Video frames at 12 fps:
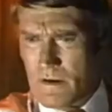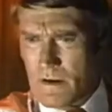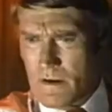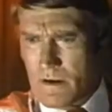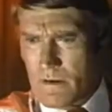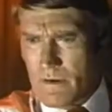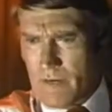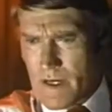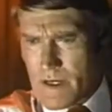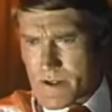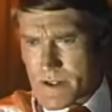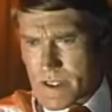So Chuck
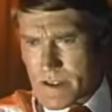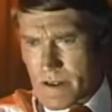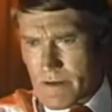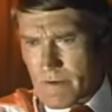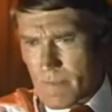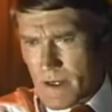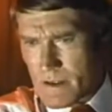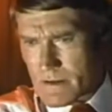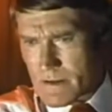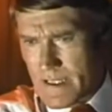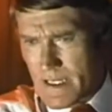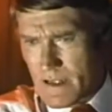discovers the plane is stuck in a
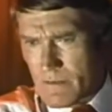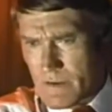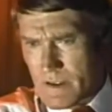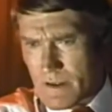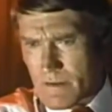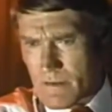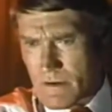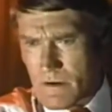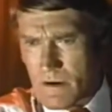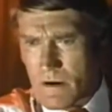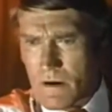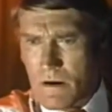mysterious headwind,
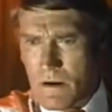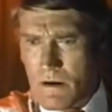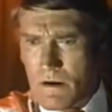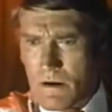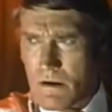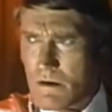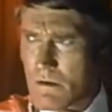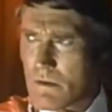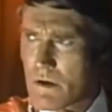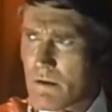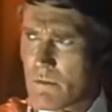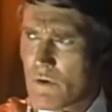so he turns the plane
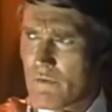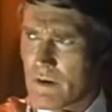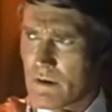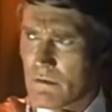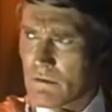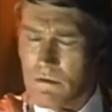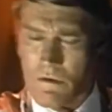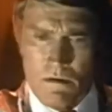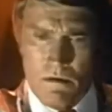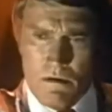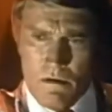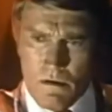around
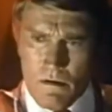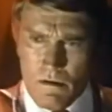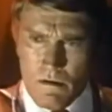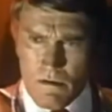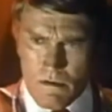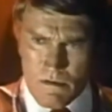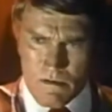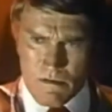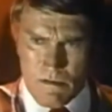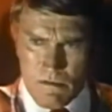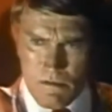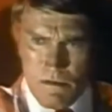only to find out
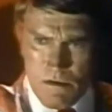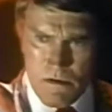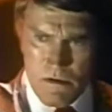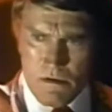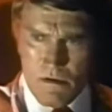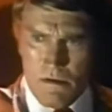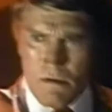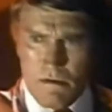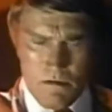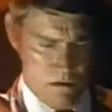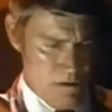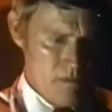they're still
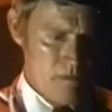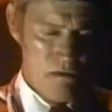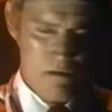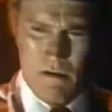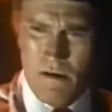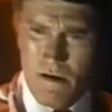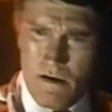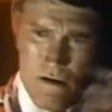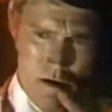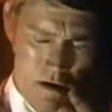stuck in a mysterious